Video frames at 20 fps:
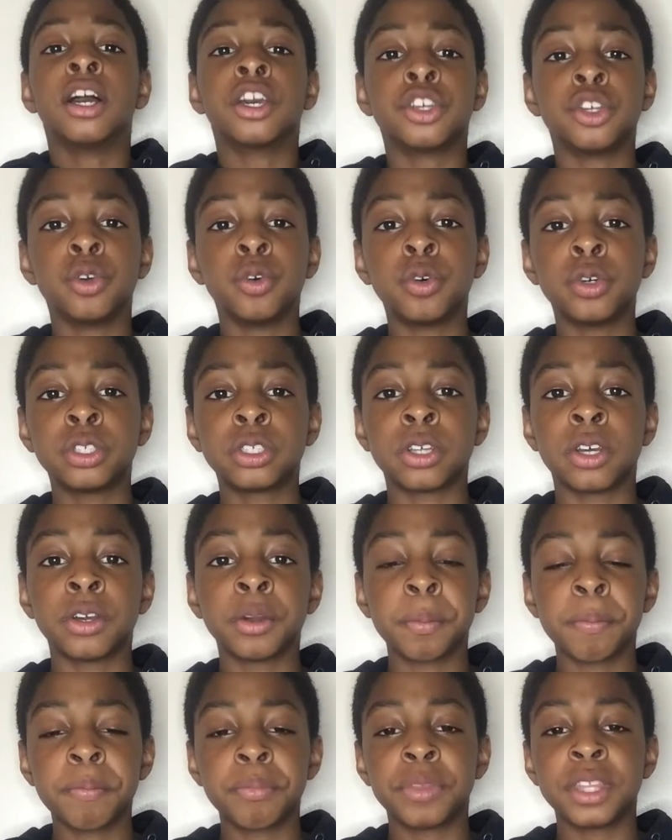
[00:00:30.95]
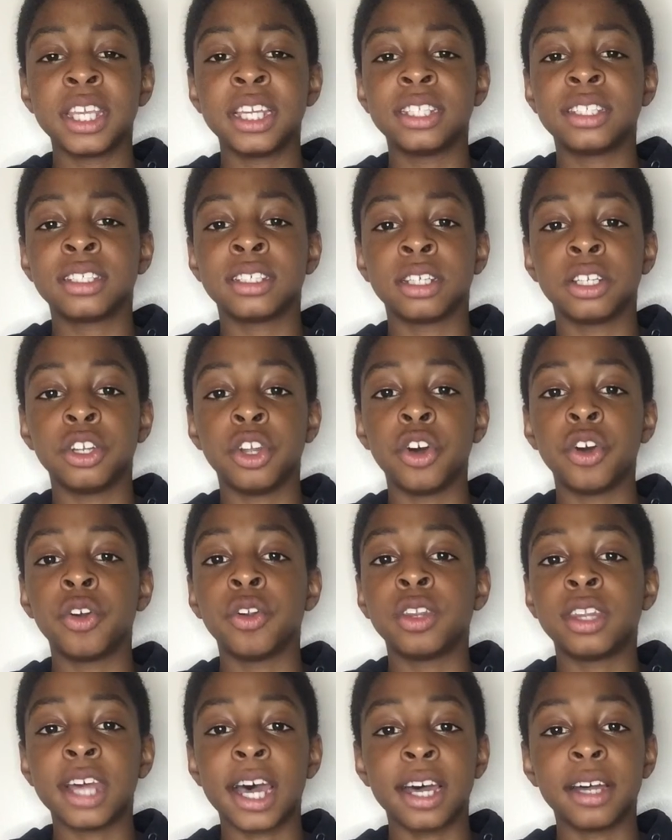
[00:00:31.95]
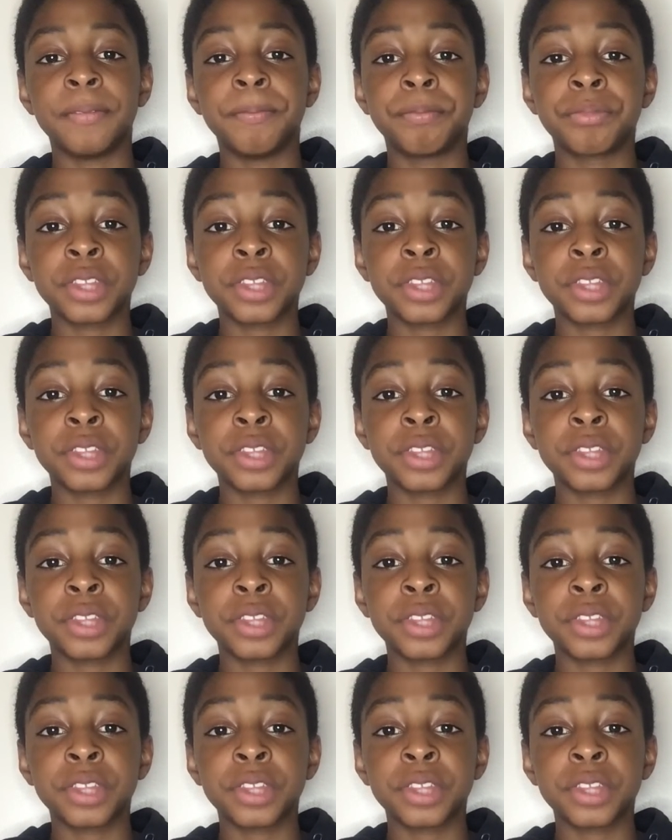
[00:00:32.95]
You also need to know that